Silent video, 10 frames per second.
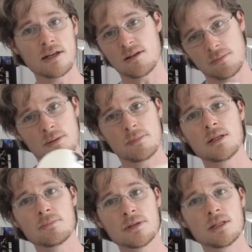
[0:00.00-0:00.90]
It'd be a
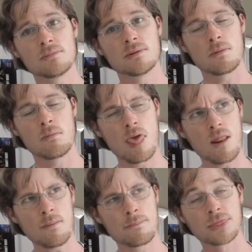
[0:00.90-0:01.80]

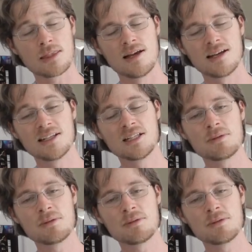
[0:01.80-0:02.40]
little